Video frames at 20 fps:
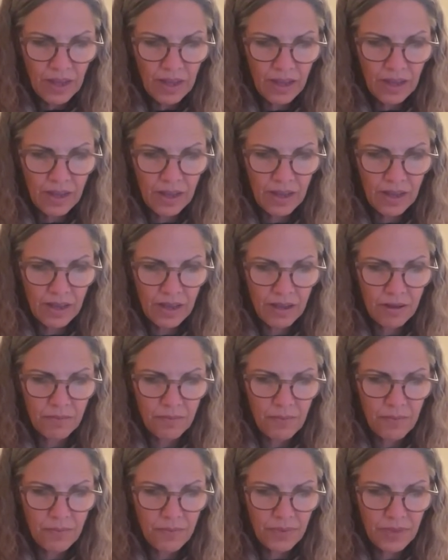
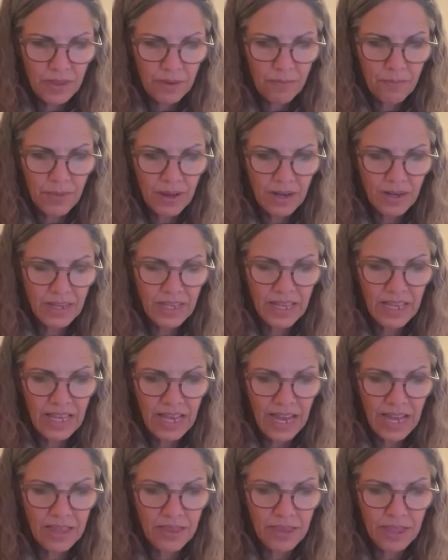the monkey
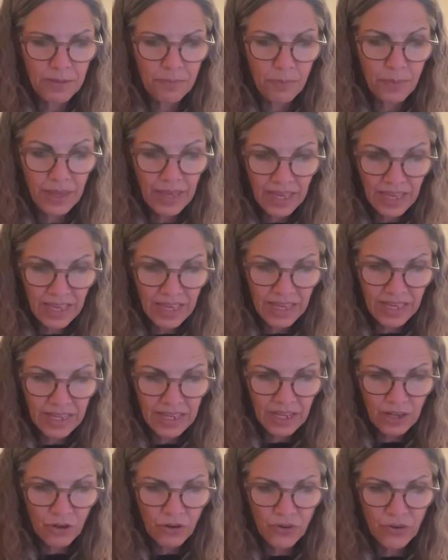and the
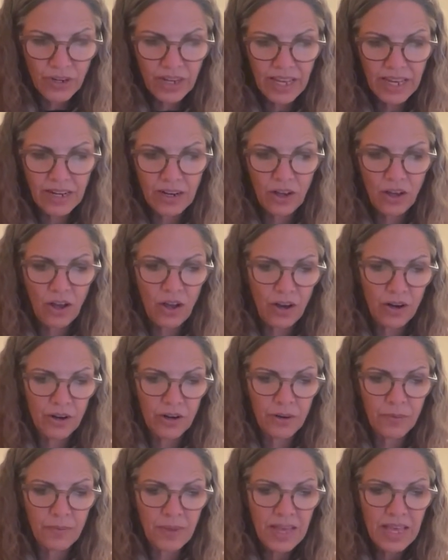pig create a
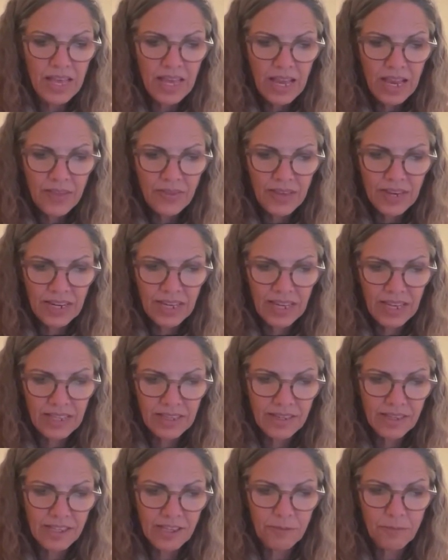harm that
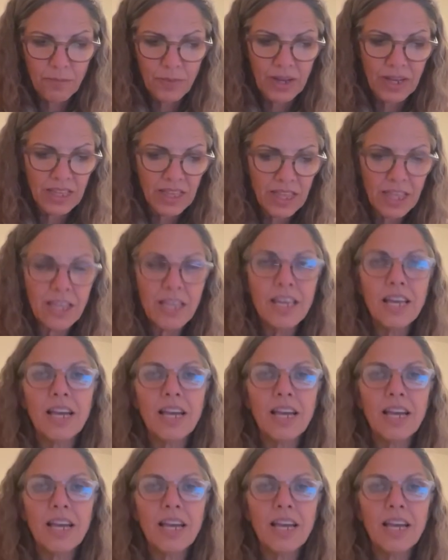hits the month